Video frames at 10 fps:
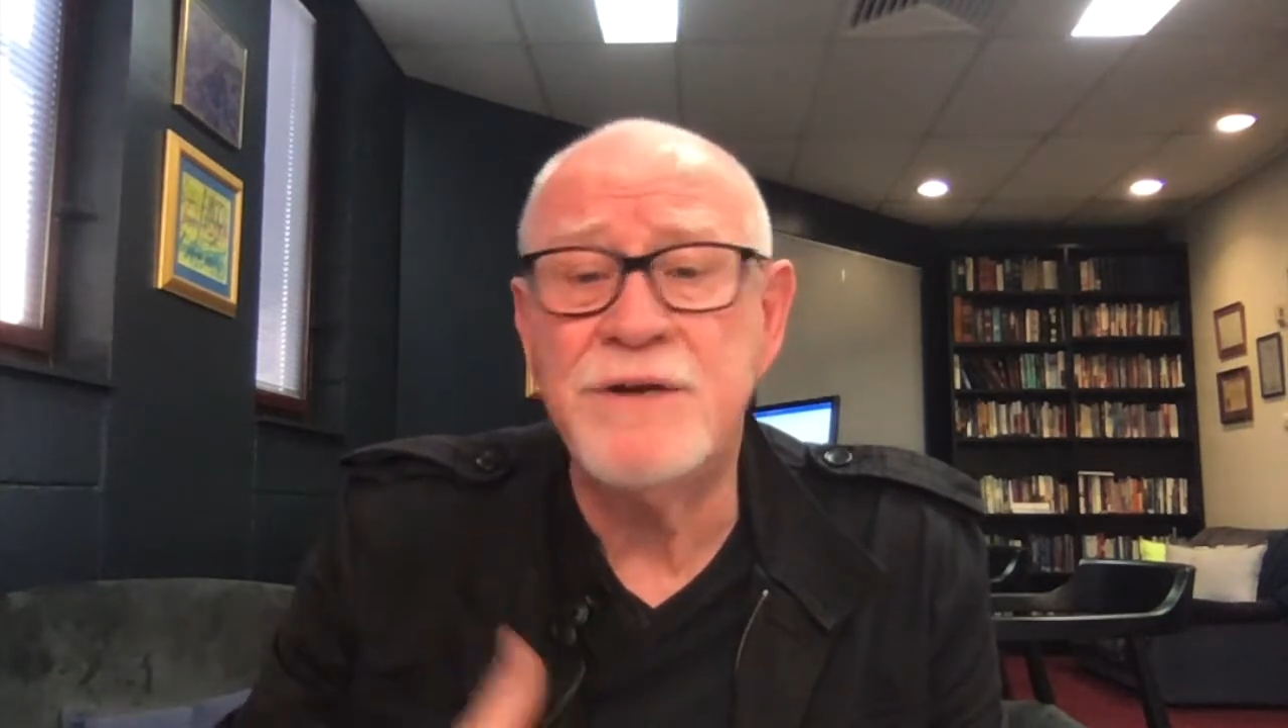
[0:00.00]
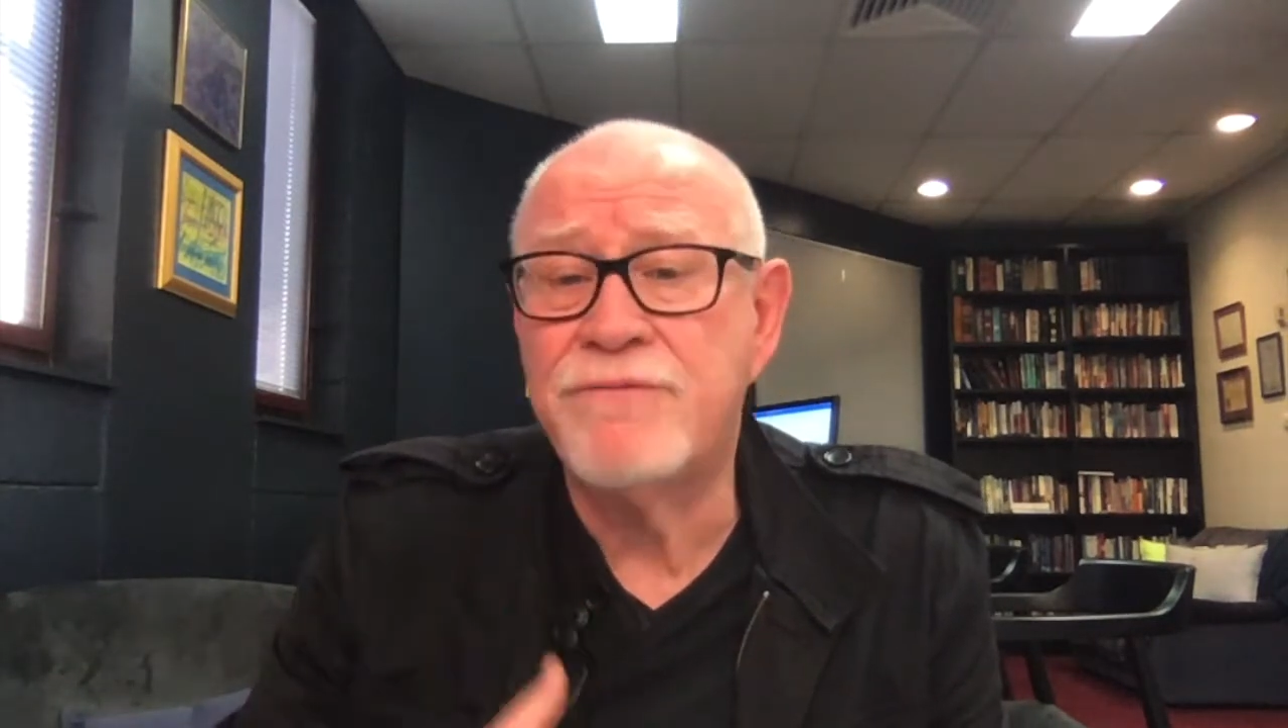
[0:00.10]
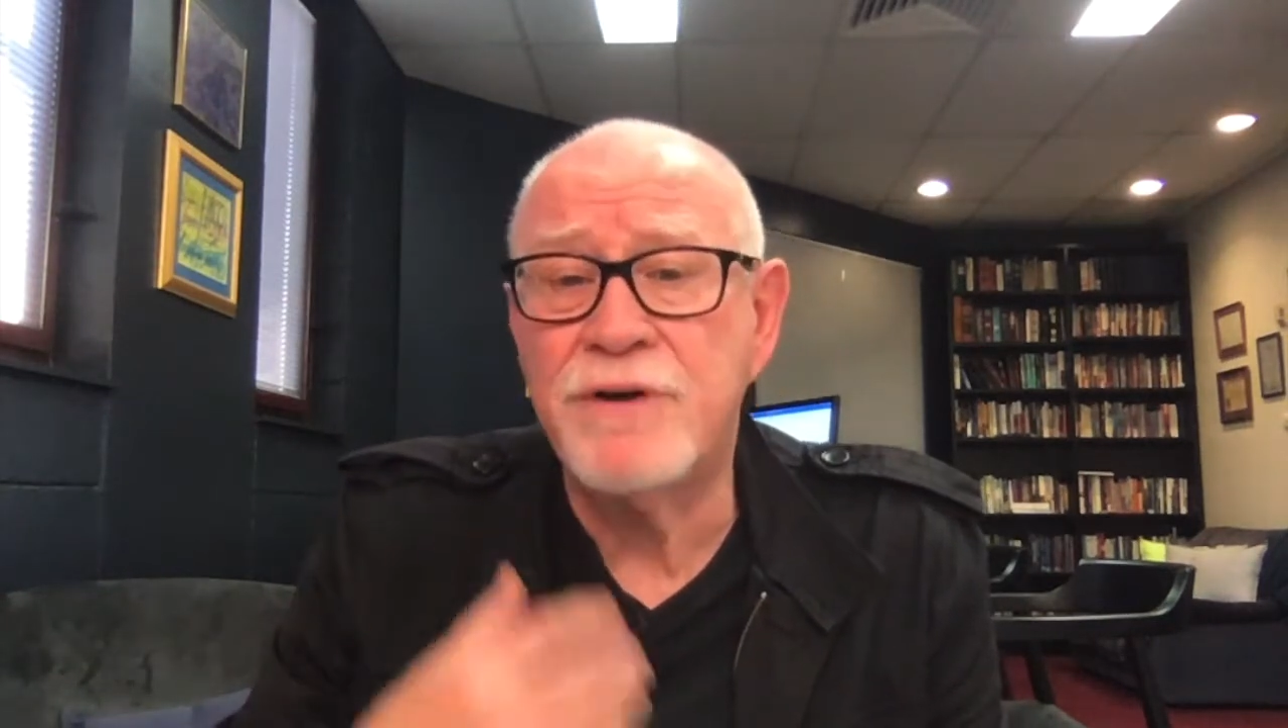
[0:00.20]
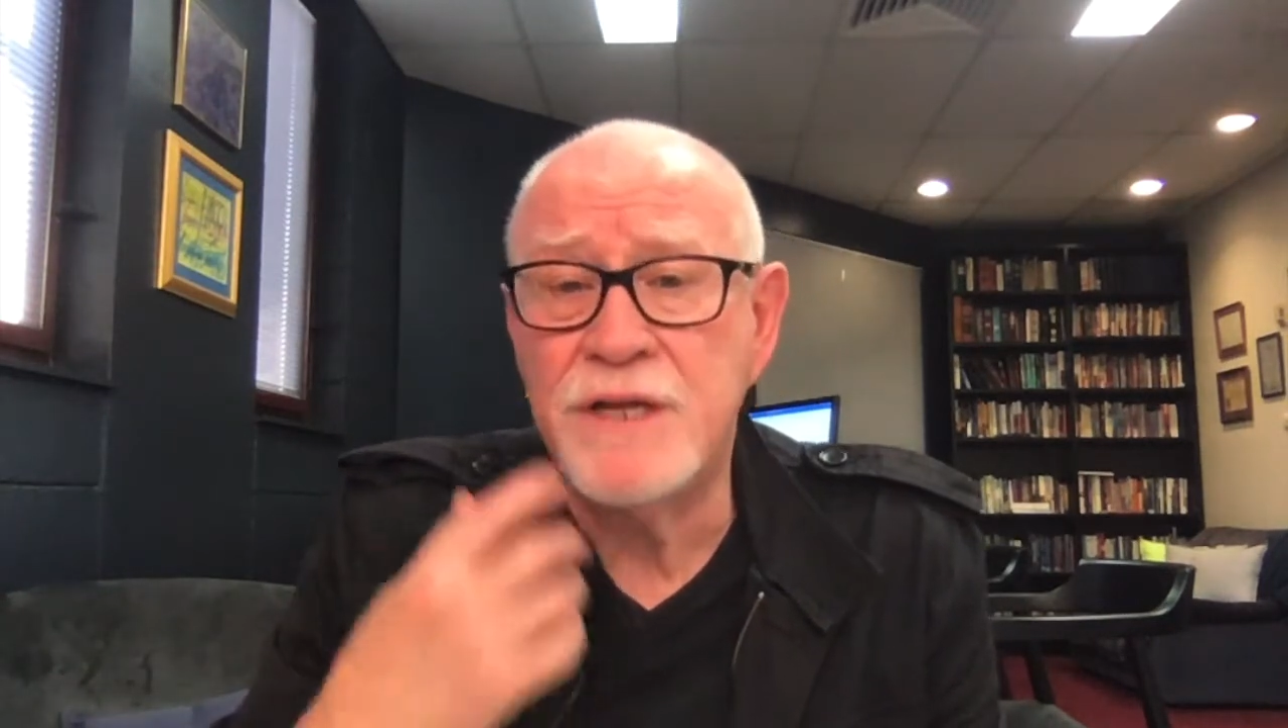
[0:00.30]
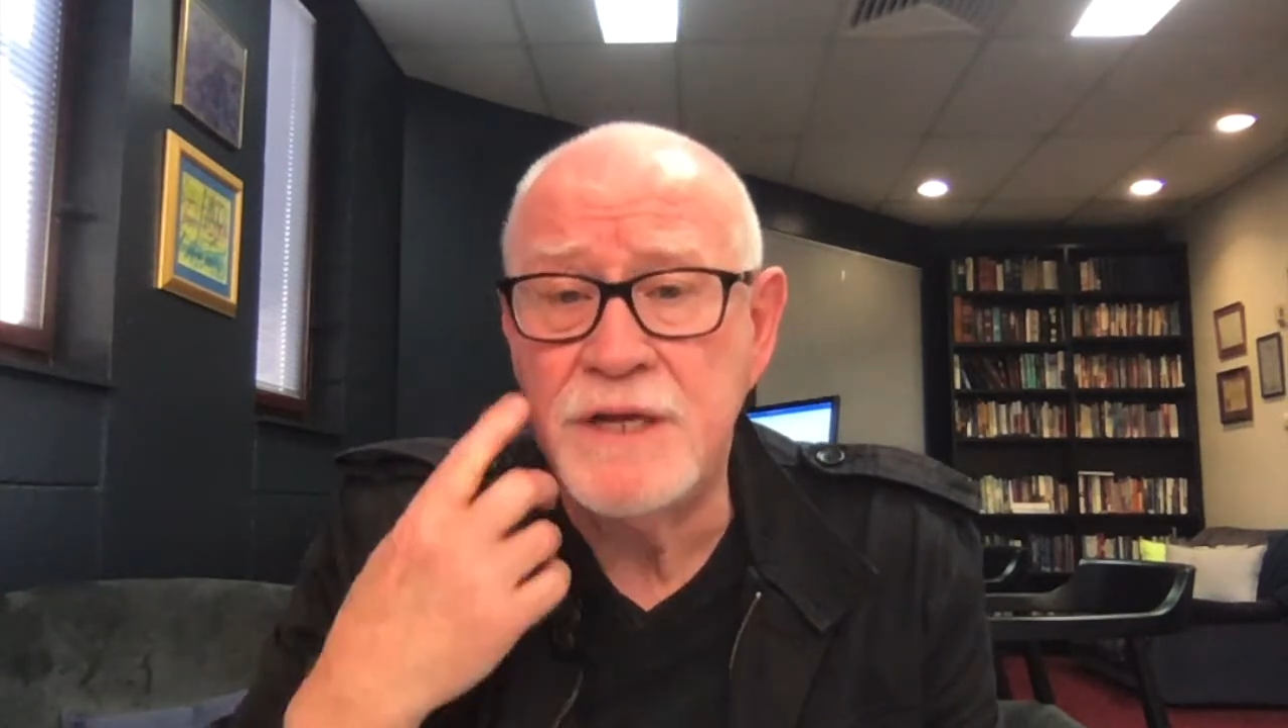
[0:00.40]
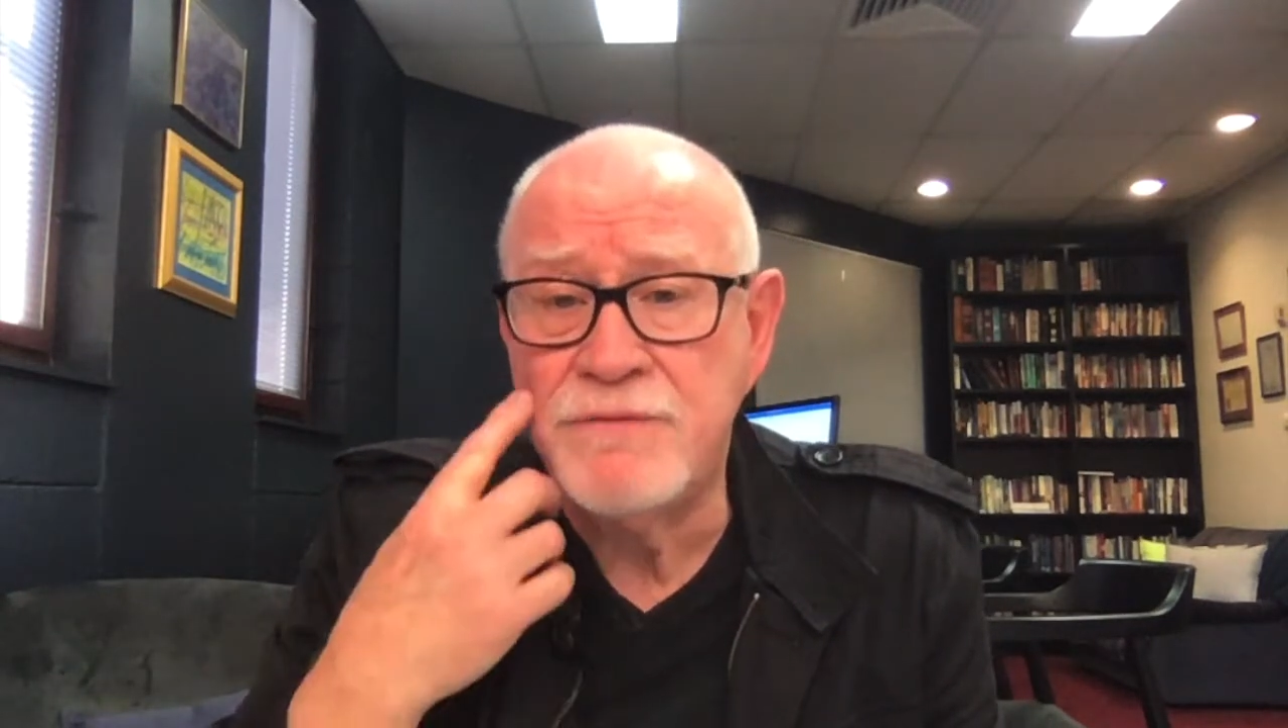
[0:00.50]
different